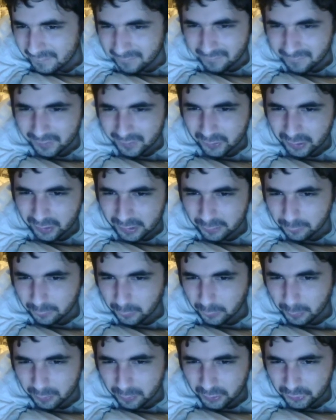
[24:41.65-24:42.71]
Her entire
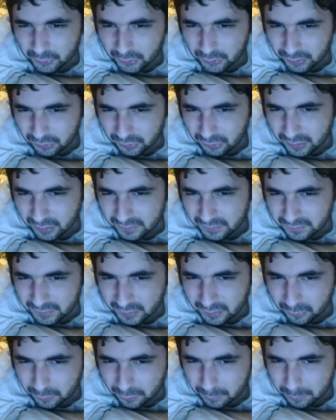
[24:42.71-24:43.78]
form arching slightly
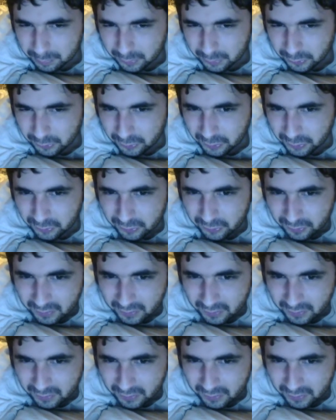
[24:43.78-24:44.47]
against the princess,